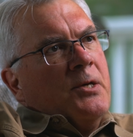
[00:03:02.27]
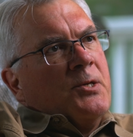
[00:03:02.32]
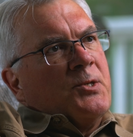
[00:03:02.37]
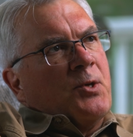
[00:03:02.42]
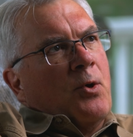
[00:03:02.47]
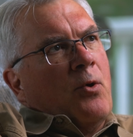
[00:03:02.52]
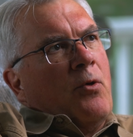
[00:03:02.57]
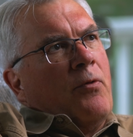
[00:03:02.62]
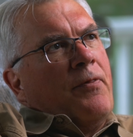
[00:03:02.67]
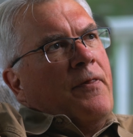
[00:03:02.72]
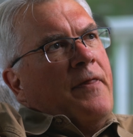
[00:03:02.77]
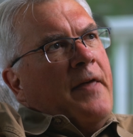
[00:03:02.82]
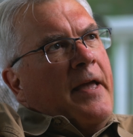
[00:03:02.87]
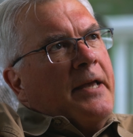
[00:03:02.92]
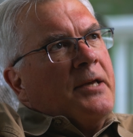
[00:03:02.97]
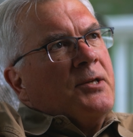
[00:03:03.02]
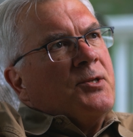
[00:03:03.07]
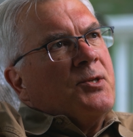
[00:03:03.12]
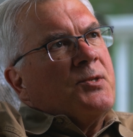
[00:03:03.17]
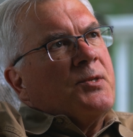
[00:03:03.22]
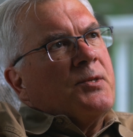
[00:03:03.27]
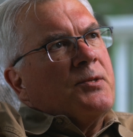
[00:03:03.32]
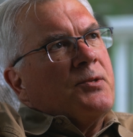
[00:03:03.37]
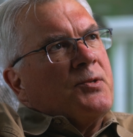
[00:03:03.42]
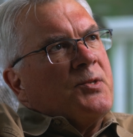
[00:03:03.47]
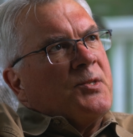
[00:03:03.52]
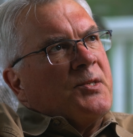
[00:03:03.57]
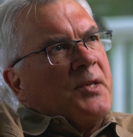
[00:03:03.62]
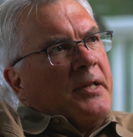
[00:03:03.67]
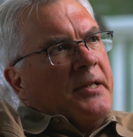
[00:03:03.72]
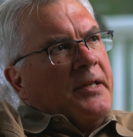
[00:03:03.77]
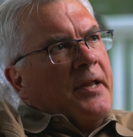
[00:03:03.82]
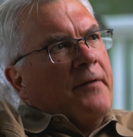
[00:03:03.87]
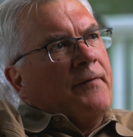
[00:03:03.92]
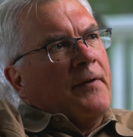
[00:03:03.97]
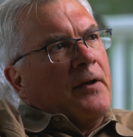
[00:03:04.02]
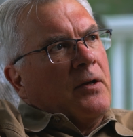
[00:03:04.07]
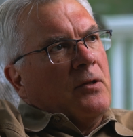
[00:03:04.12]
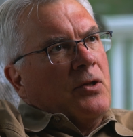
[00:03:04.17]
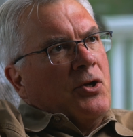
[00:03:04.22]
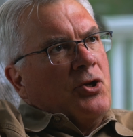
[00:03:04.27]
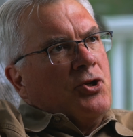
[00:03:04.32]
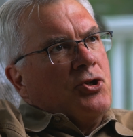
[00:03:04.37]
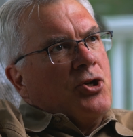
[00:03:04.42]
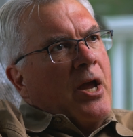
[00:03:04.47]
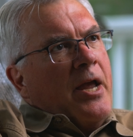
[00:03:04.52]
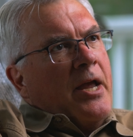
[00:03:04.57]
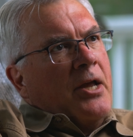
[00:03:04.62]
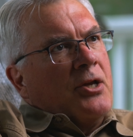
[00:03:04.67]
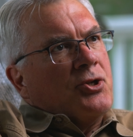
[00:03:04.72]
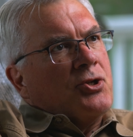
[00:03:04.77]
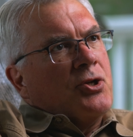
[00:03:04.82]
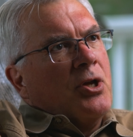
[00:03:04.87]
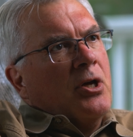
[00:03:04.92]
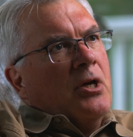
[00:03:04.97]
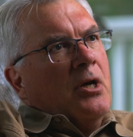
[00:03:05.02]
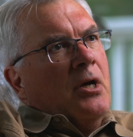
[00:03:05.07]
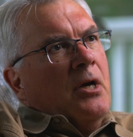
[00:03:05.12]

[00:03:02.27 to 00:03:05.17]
So things significantly changed.